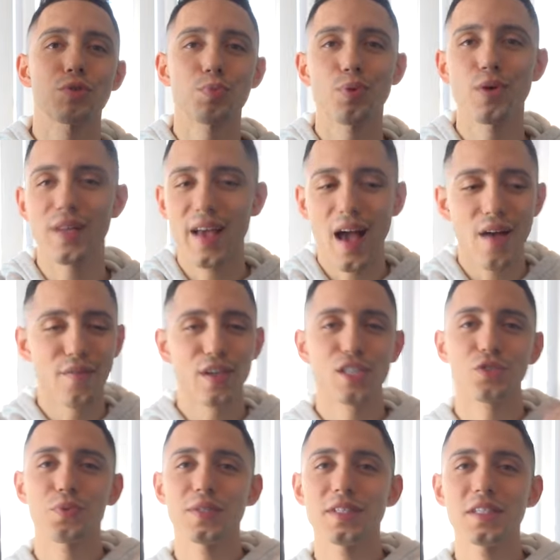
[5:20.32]
is pretty
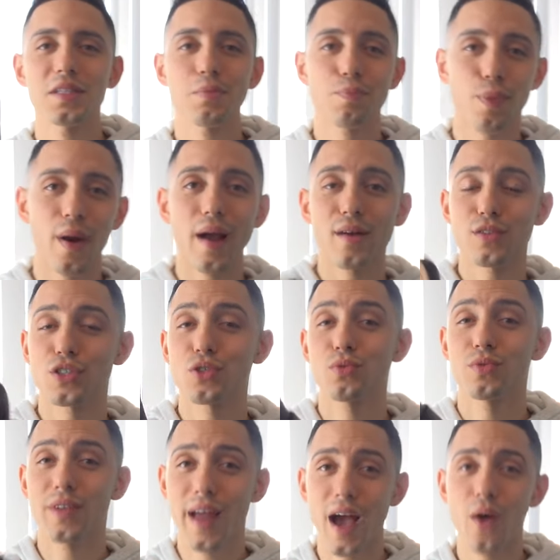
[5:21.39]
obvious. We did the brown shoe,
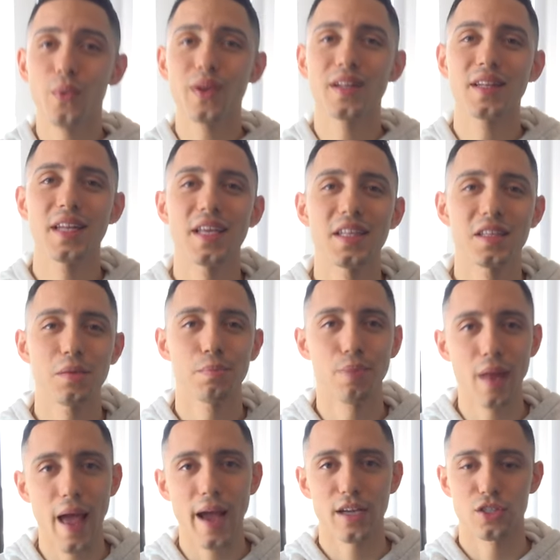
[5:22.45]
now we need the
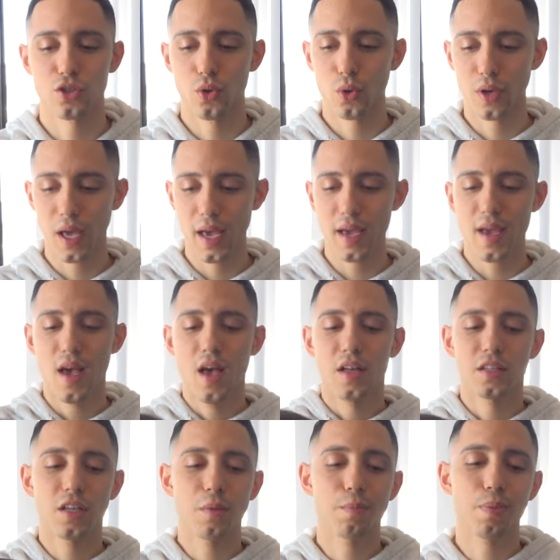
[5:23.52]
black shoe, okay?
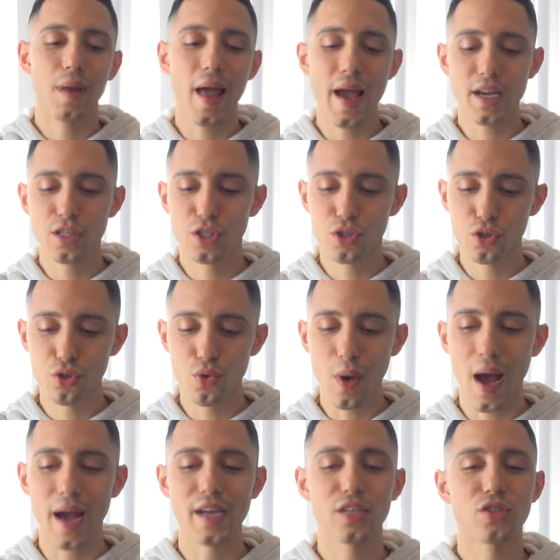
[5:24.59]
The black
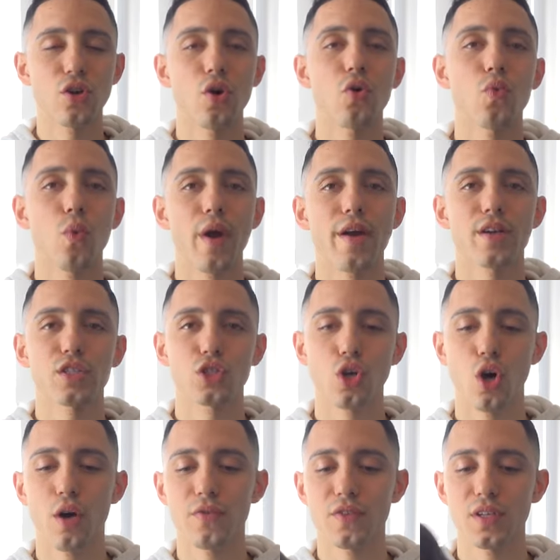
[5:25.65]
shoe I don't wear as
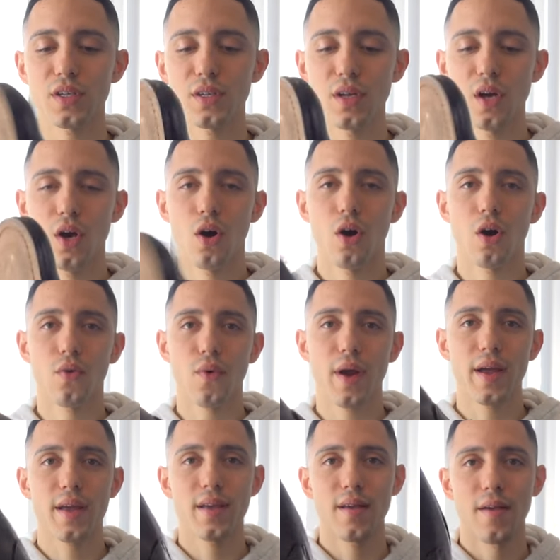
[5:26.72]
often, all
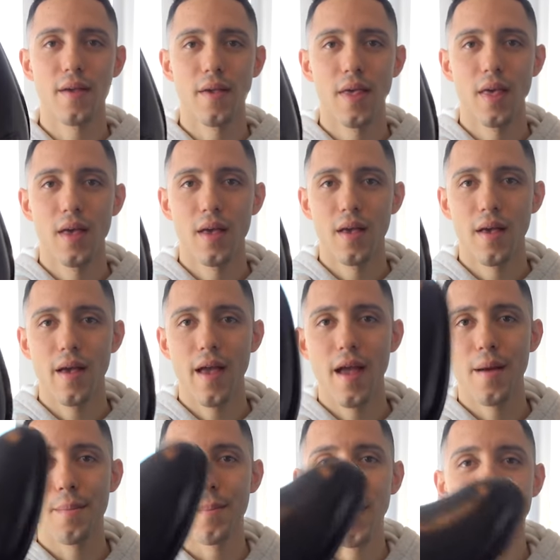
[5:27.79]
right?
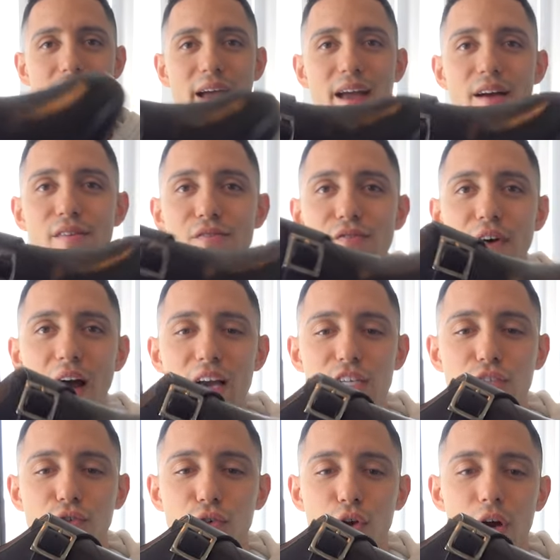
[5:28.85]
And my
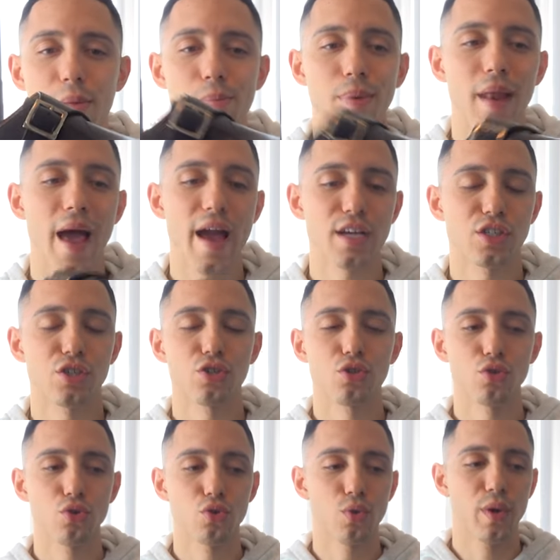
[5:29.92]
advice for a black
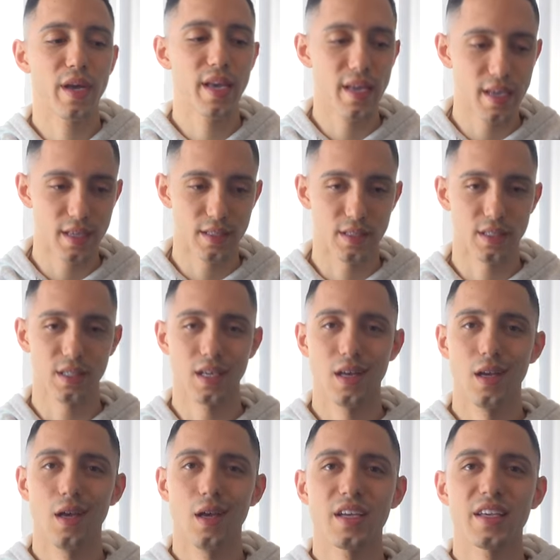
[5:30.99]
shoe is
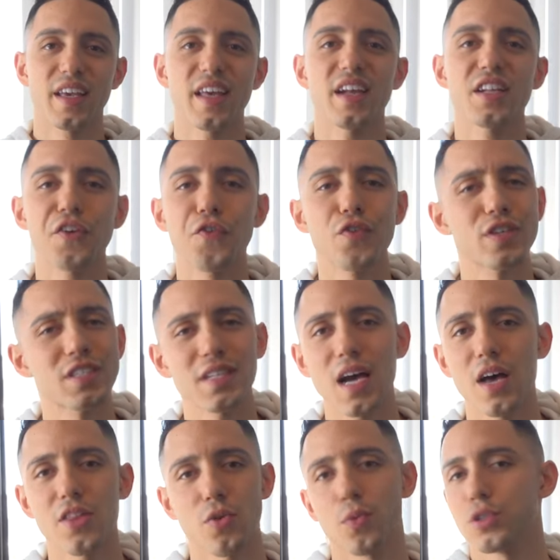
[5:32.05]
get a different
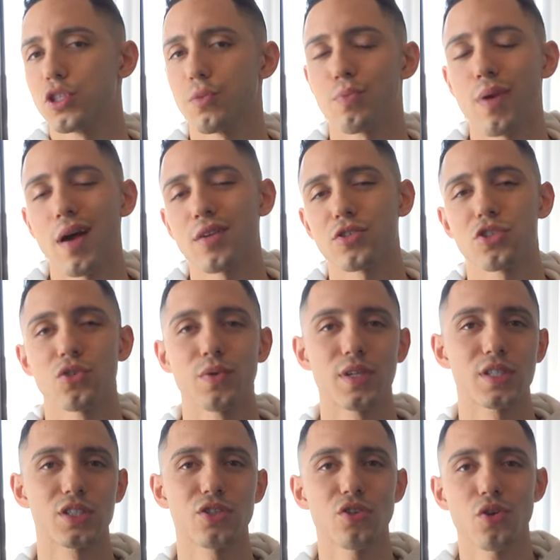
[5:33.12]
style than what your brown shoe
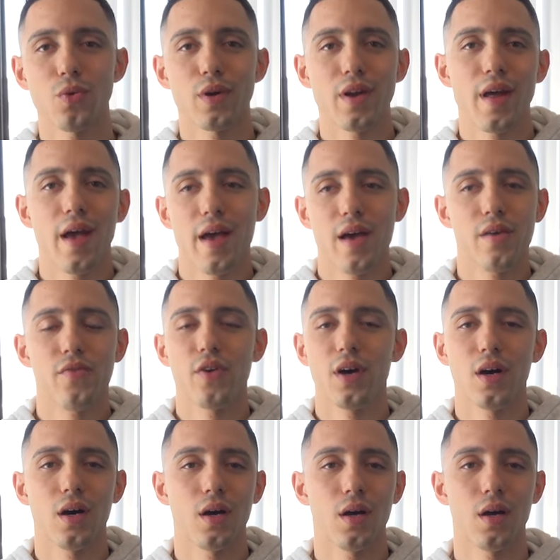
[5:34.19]
is. You don't want to have a,
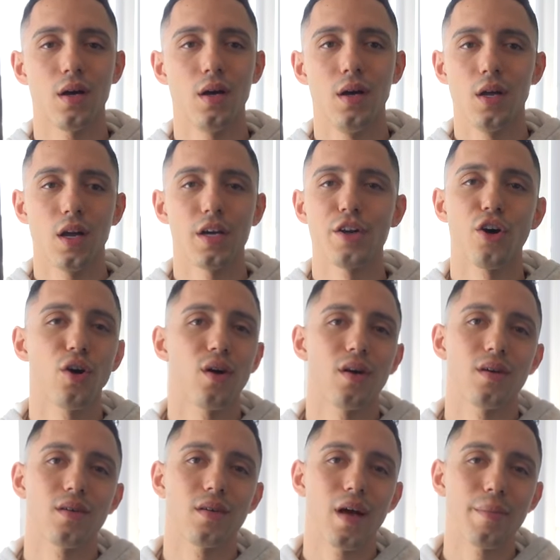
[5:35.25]
uh, an, know.
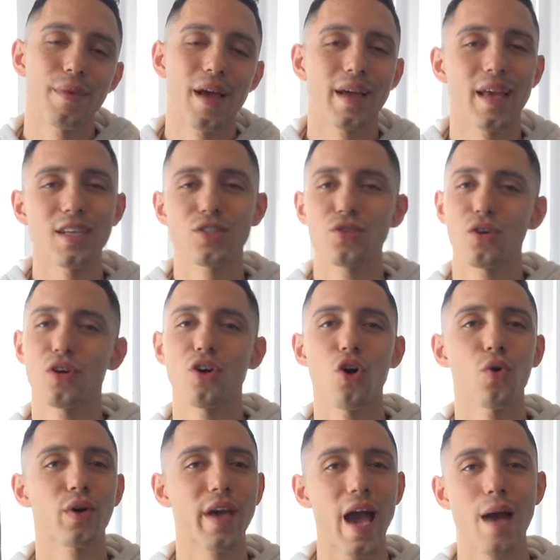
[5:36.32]
Uh, I mean, I guess you could
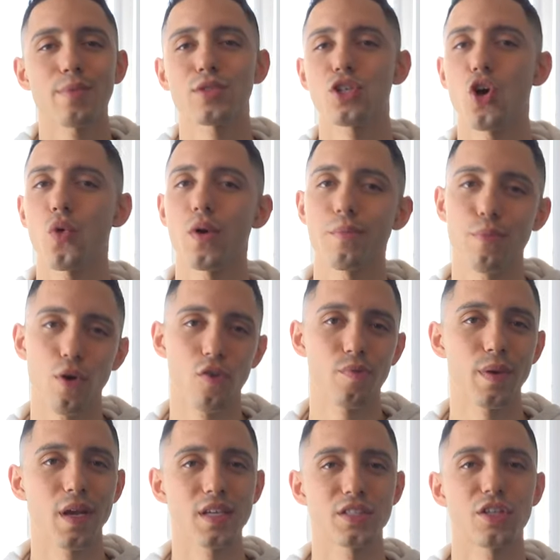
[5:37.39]
go cap toe in both
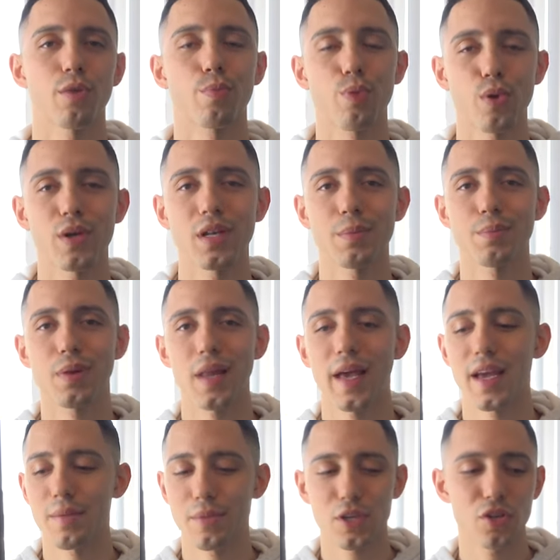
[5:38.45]
because they're pretty
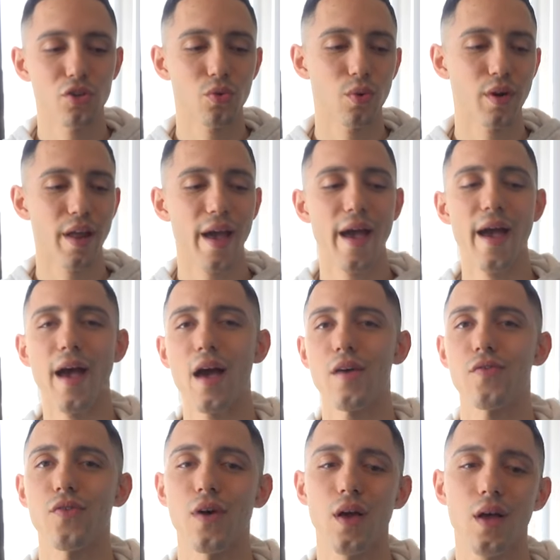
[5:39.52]
plain, but you don't want to
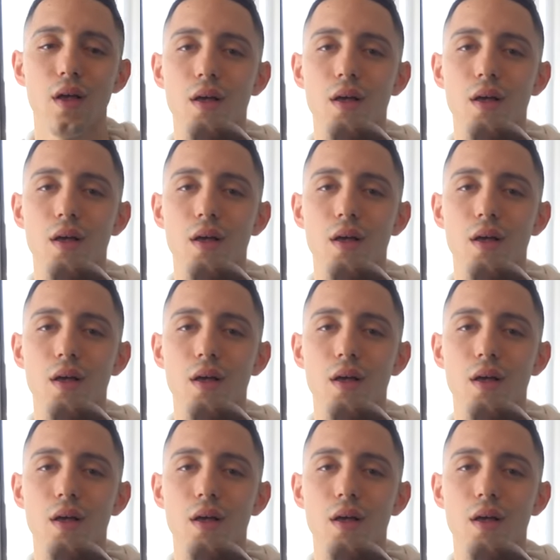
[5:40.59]
have